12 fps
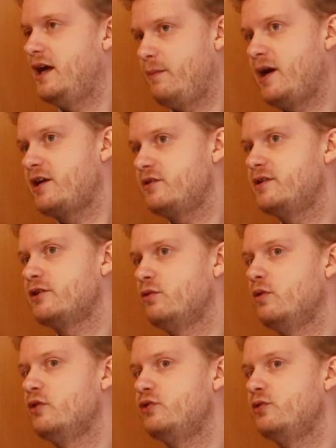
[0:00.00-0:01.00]
And my career
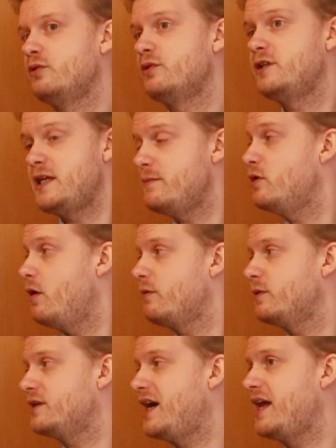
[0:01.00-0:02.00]
goal is to keep
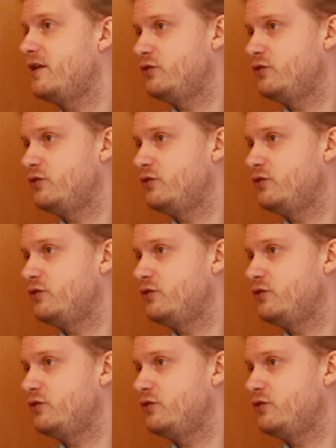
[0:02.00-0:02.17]
going with that.